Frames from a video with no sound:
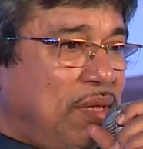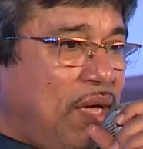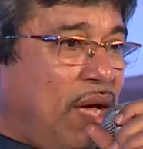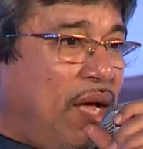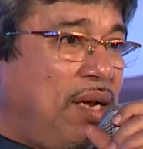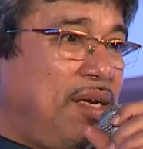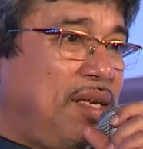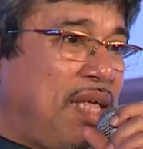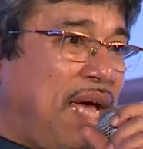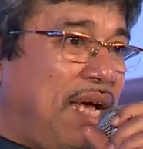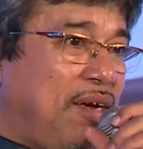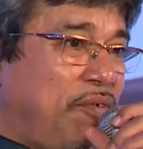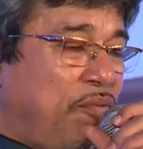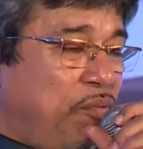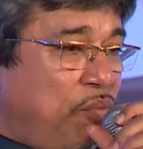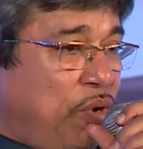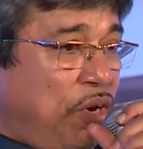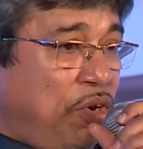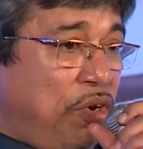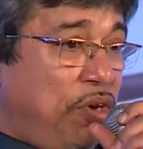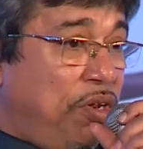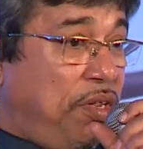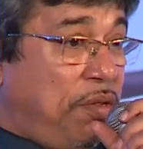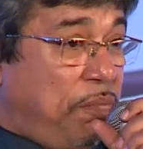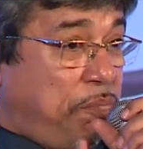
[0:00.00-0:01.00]
And that
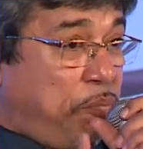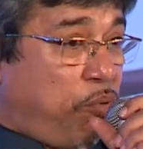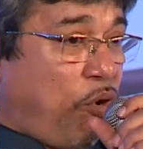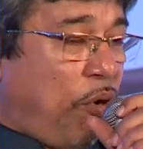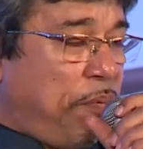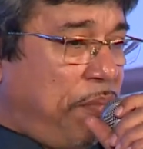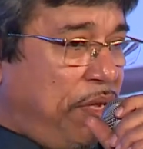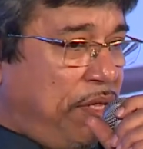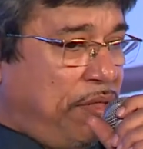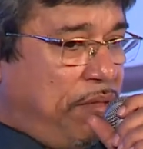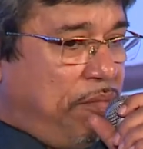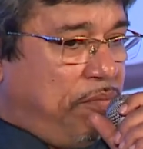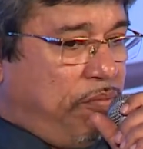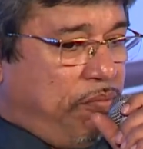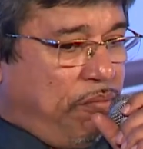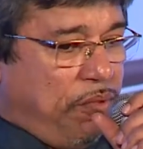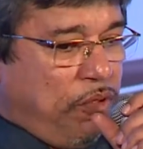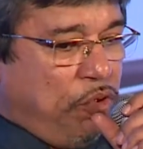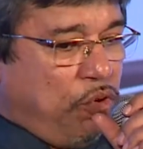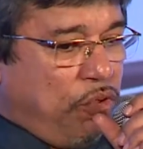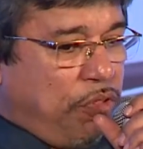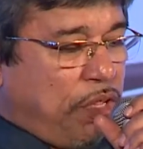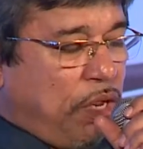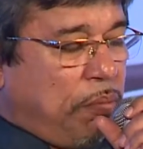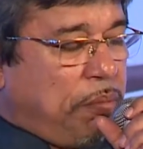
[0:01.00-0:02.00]
will probably,
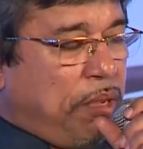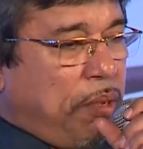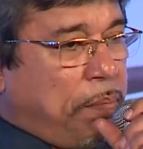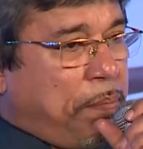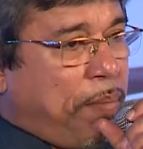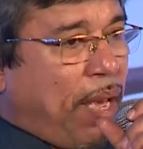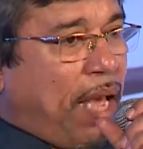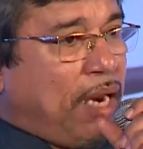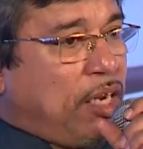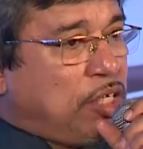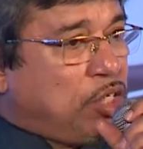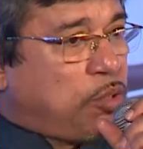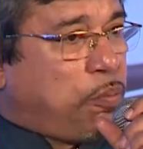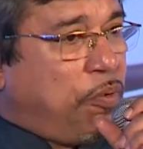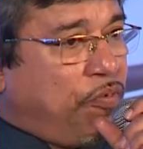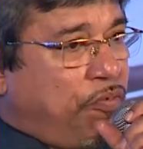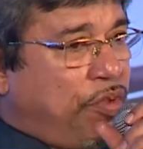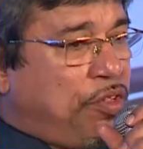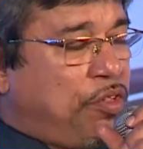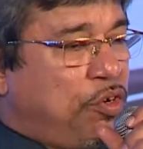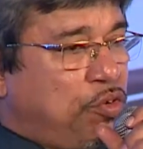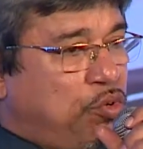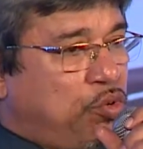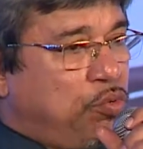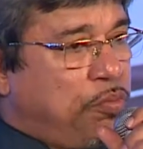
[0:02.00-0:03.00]
you know, there'll be a balance
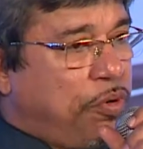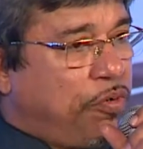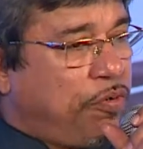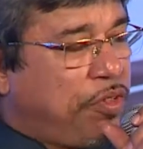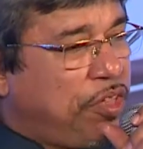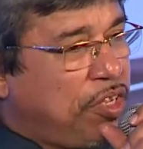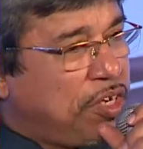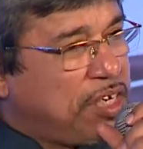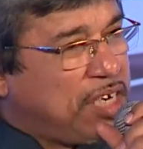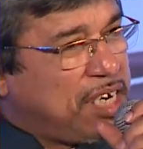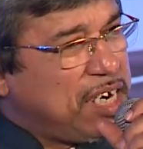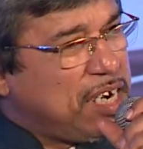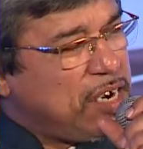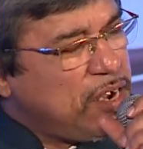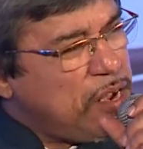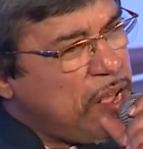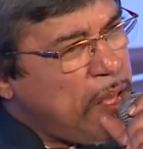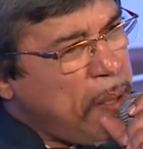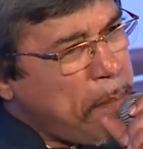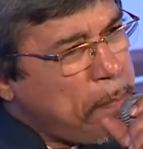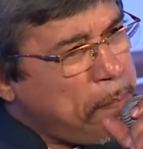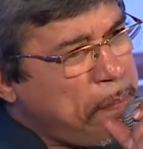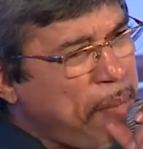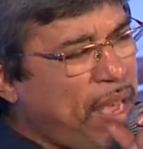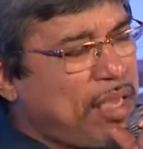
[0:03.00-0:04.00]
between the two, between the
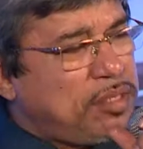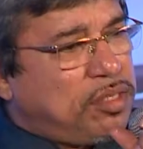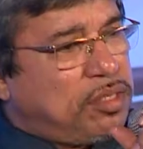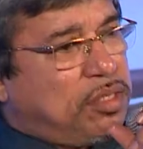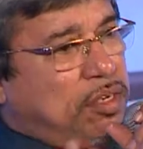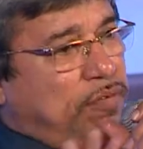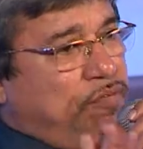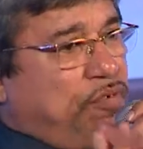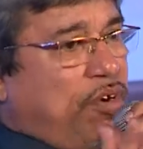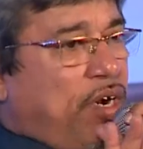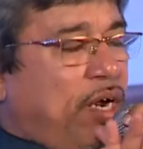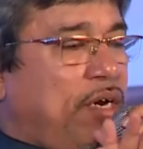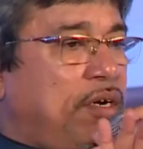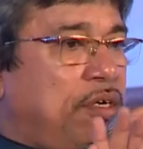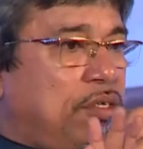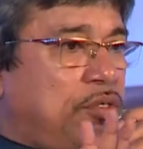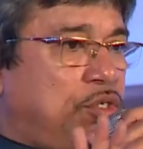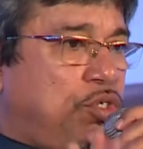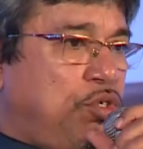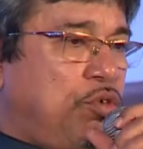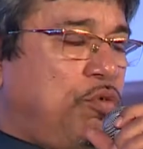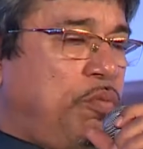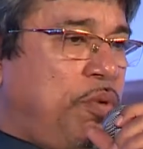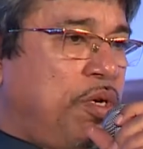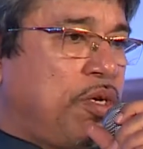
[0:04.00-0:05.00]
massive drive that
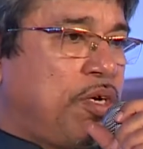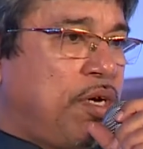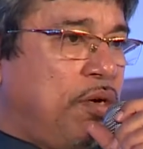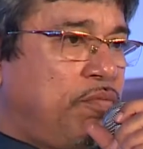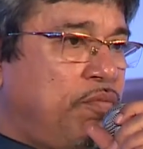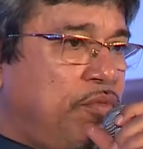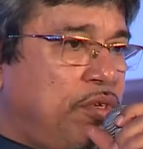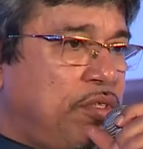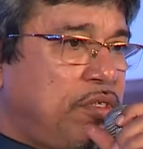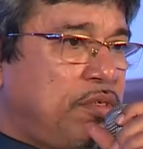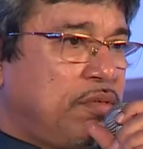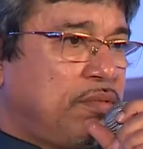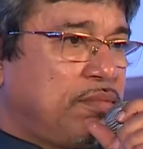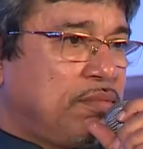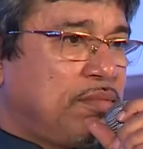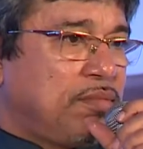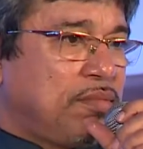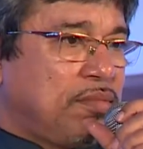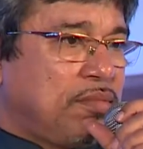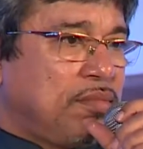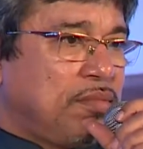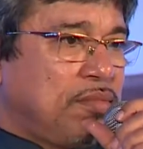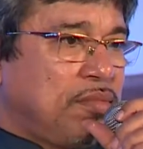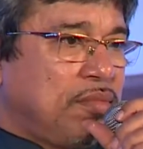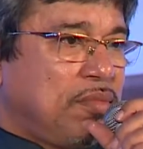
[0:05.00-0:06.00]
Jio will come with
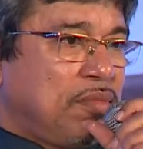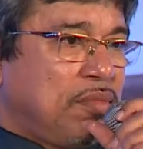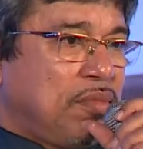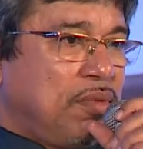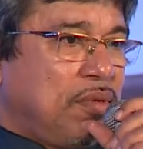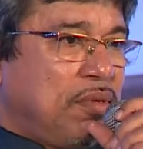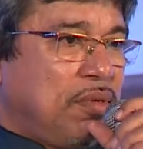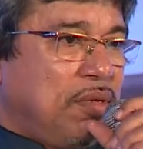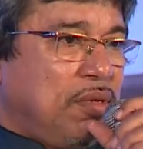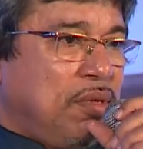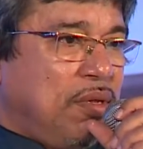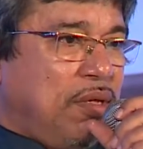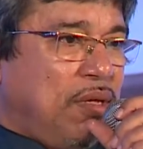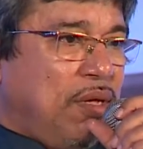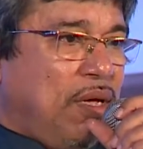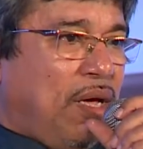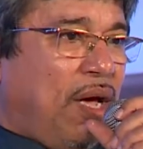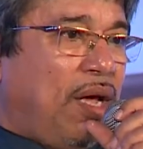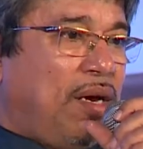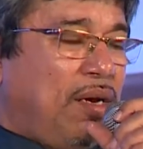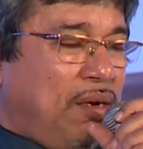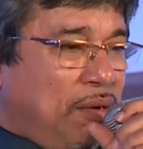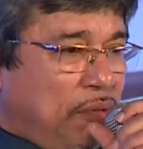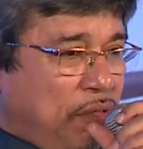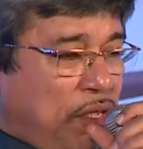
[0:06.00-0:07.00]

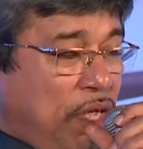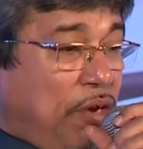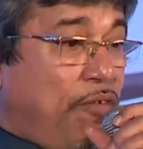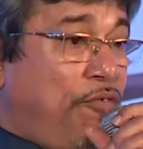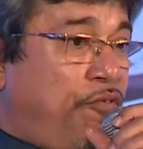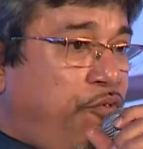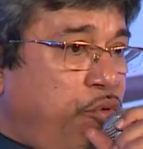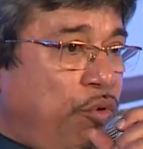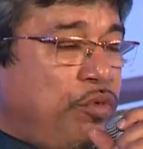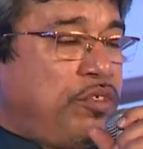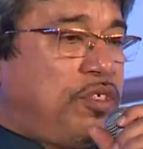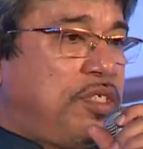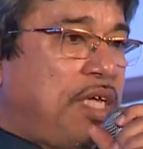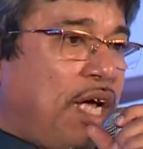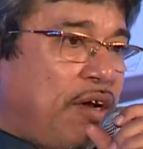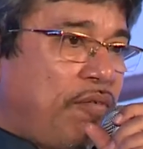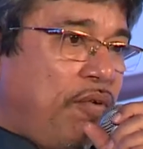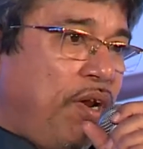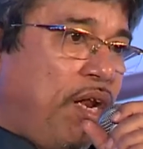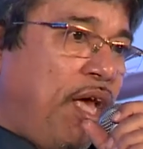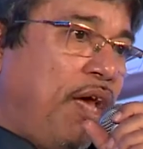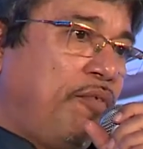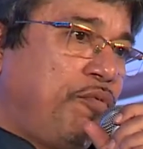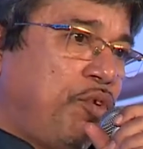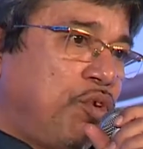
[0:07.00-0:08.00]
and the influence that
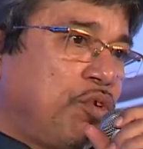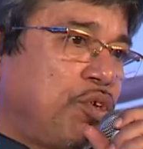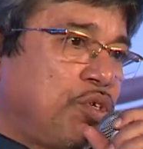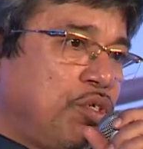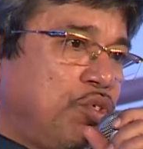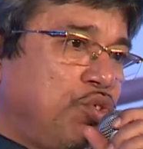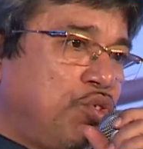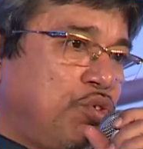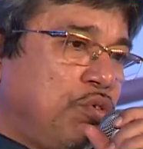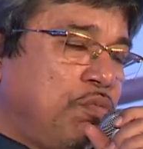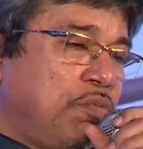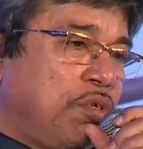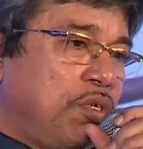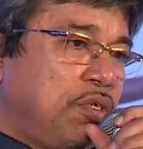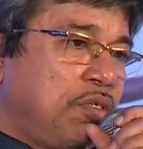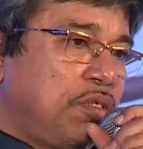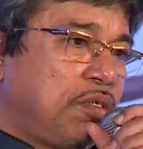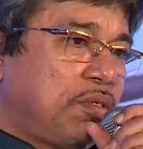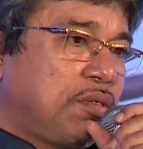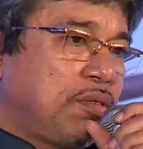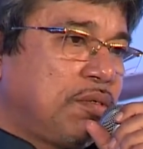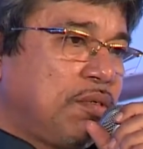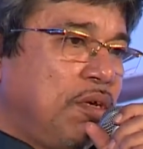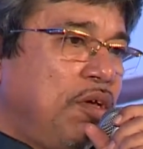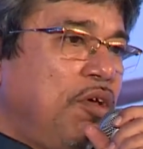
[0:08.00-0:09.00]
will have on consumers.
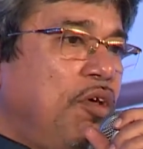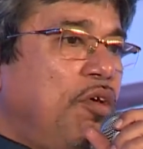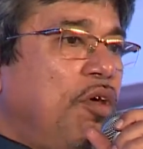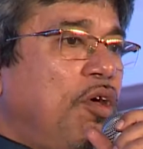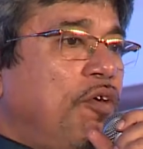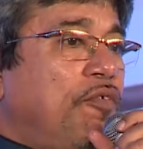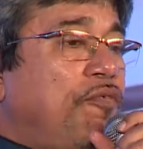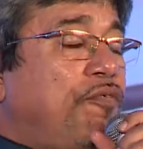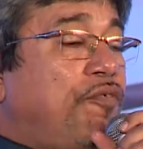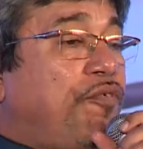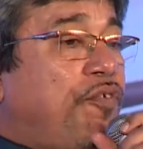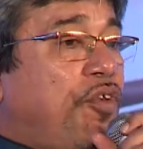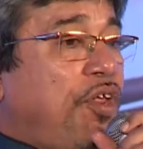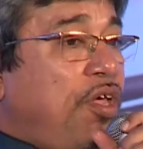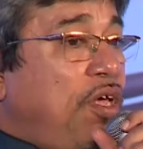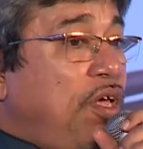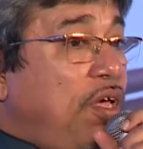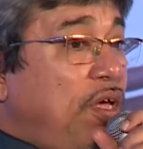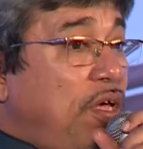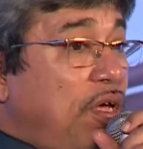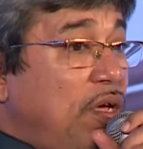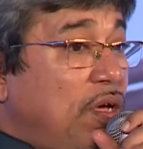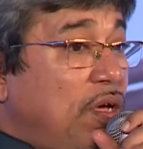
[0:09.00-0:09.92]
Free,